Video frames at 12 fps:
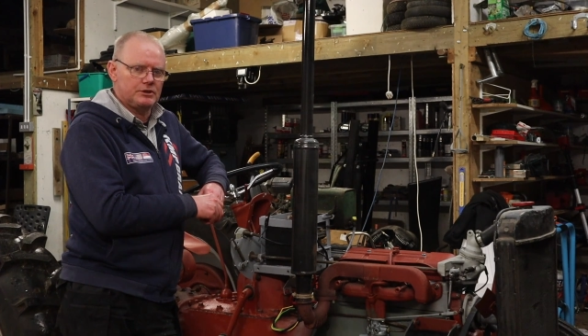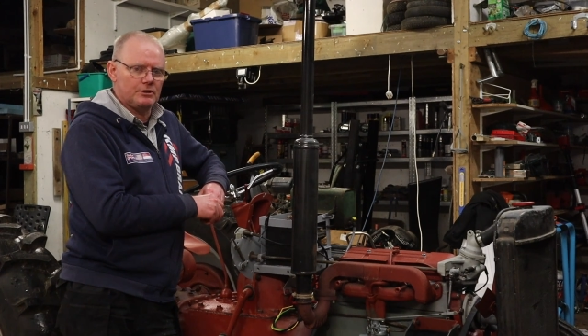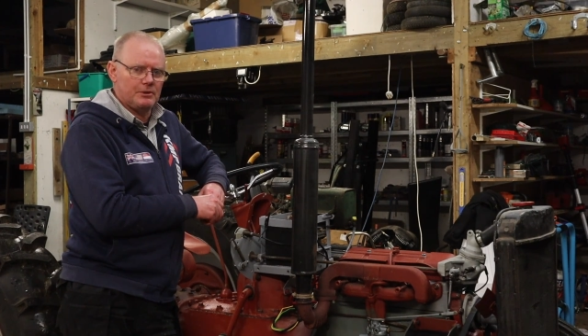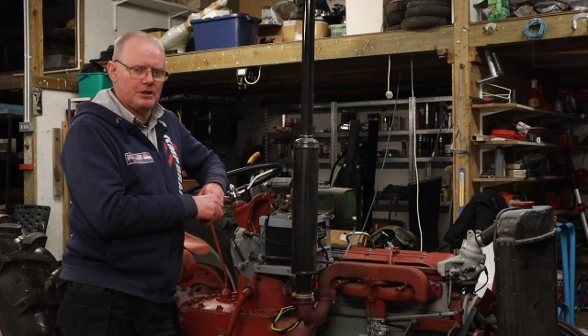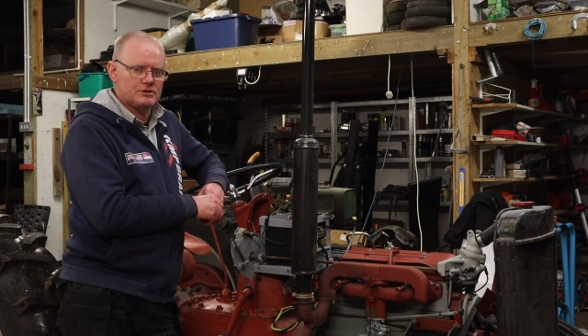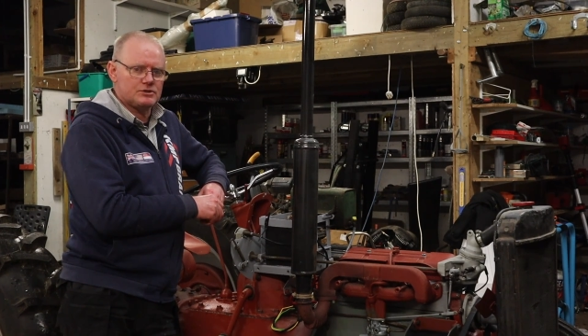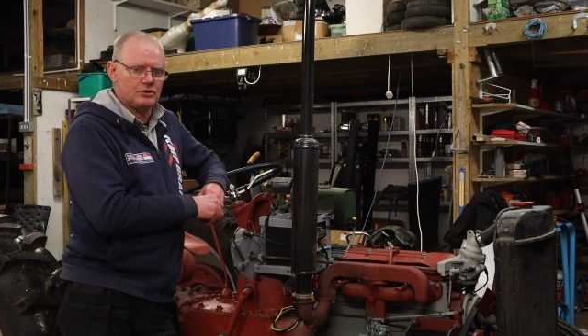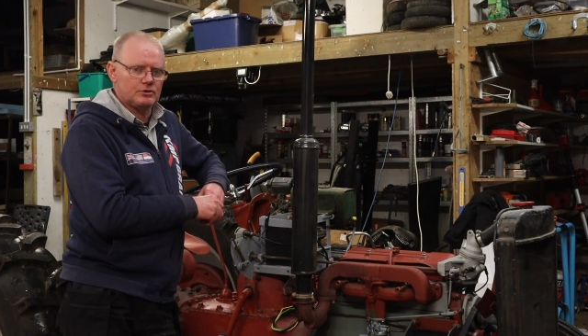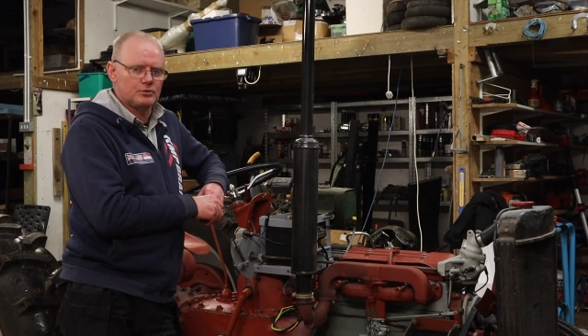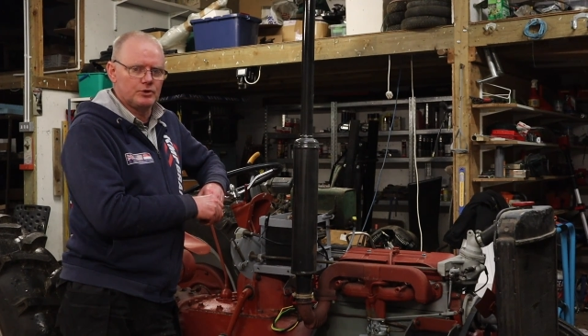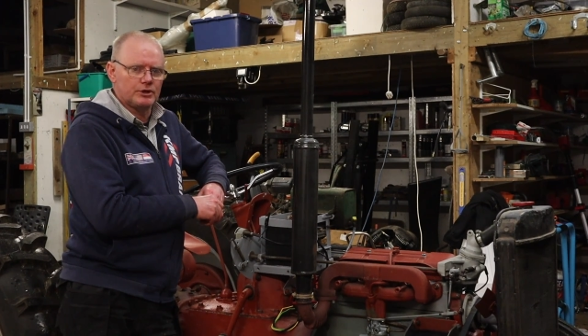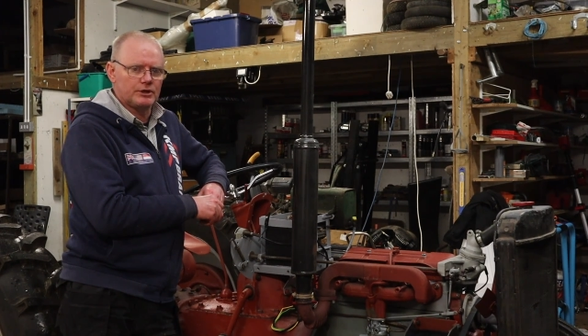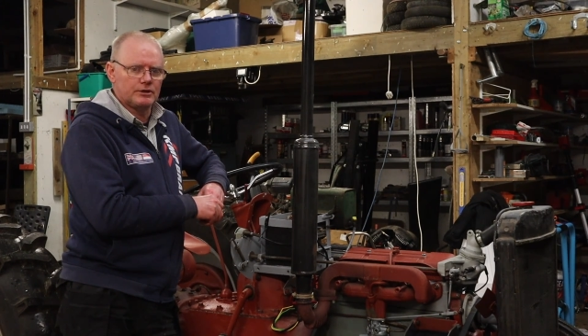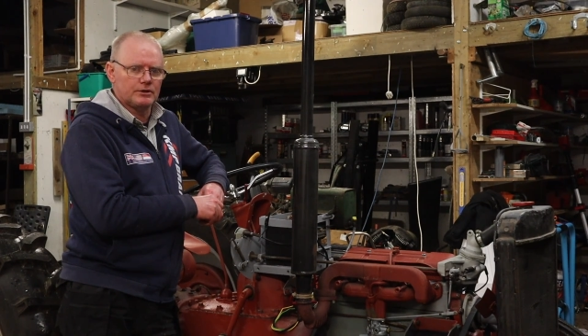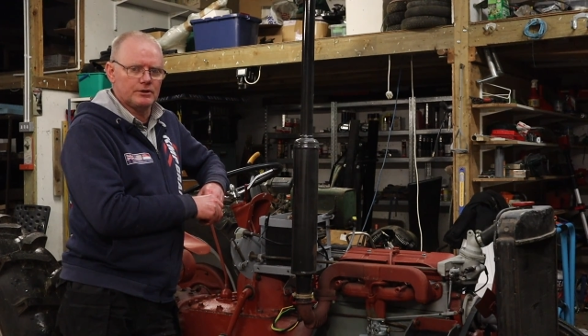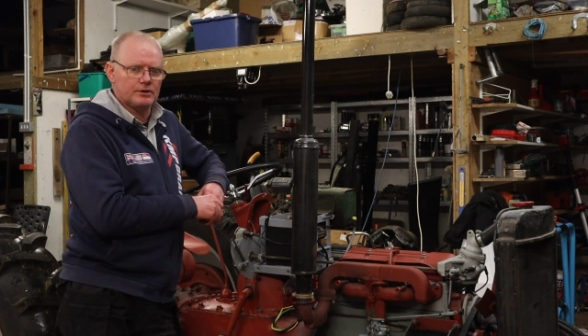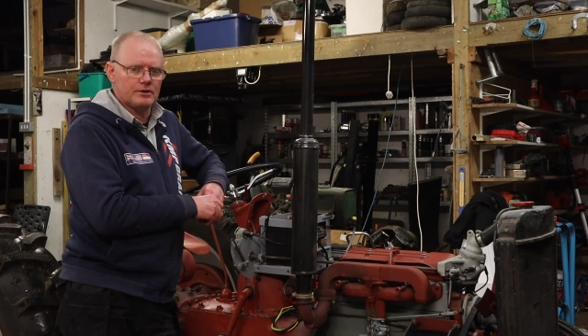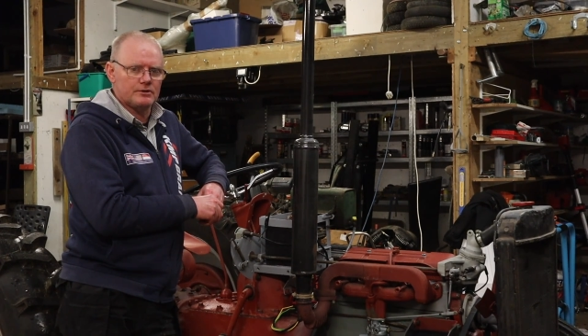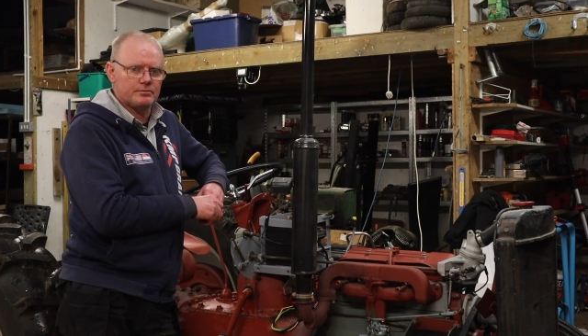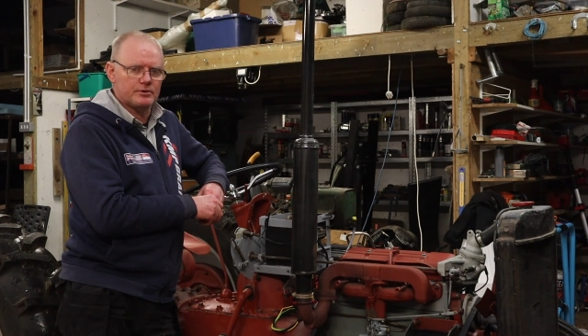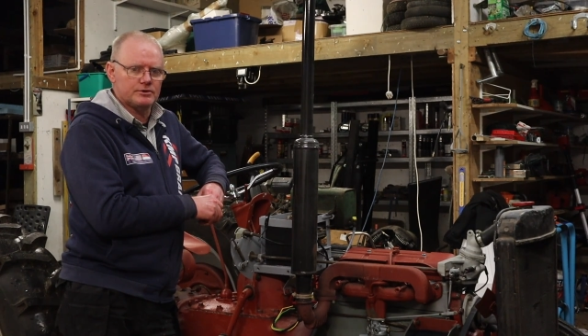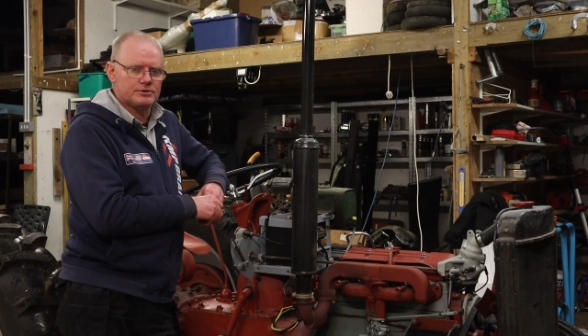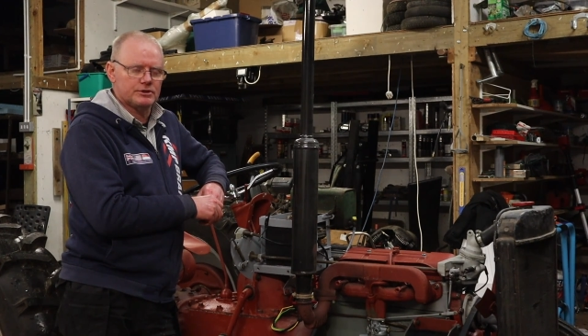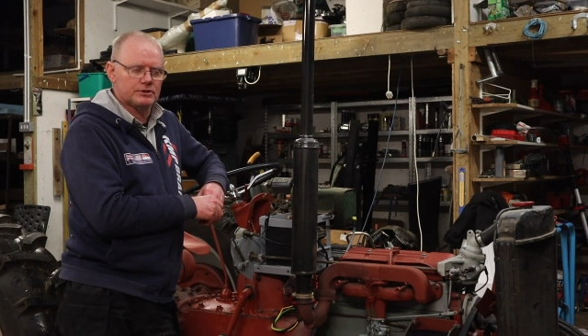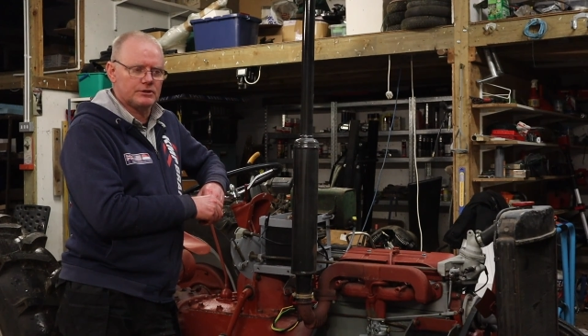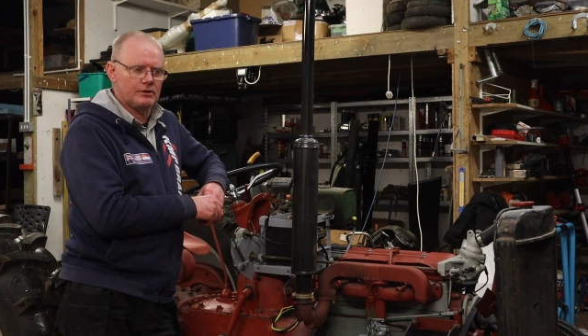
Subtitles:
I might start working on another project.